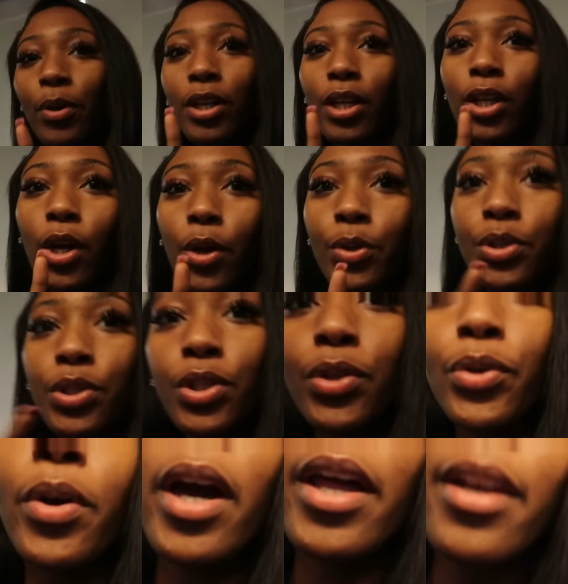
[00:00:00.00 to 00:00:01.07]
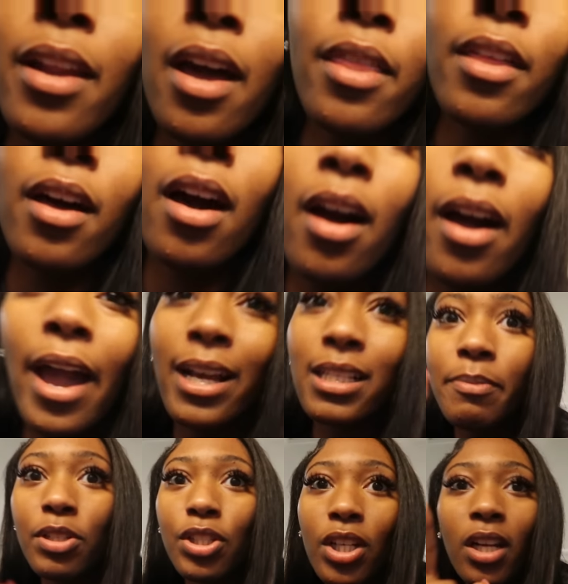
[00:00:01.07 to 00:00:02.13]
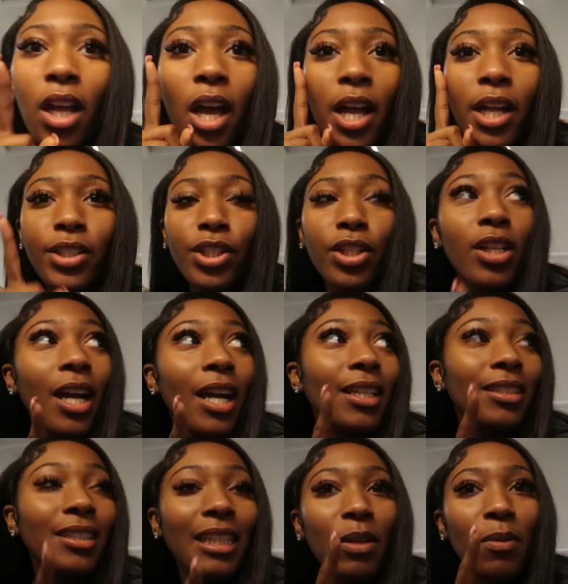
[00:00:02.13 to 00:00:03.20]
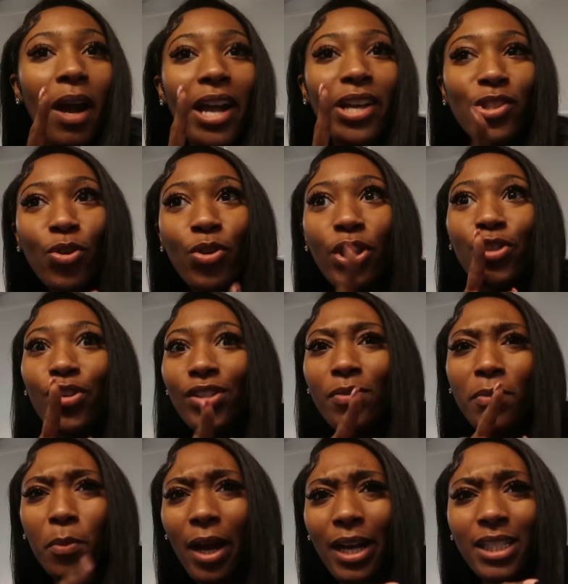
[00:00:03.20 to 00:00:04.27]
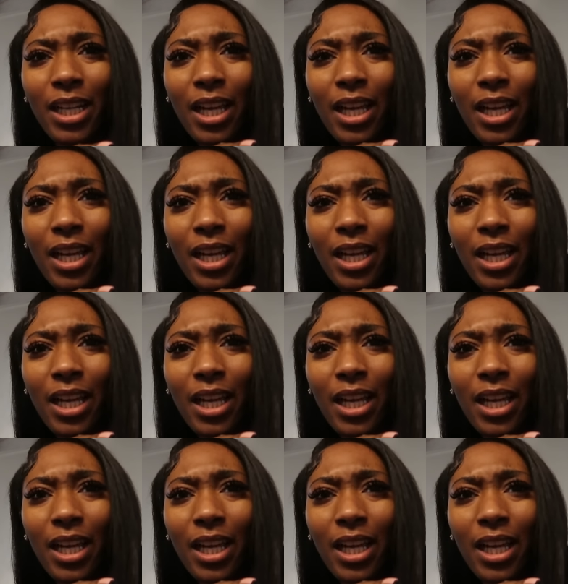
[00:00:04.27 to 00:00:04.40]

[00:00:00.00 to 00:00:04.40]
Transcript: we're gonna go to another exhibition. Did you guys see where I saw the dress from White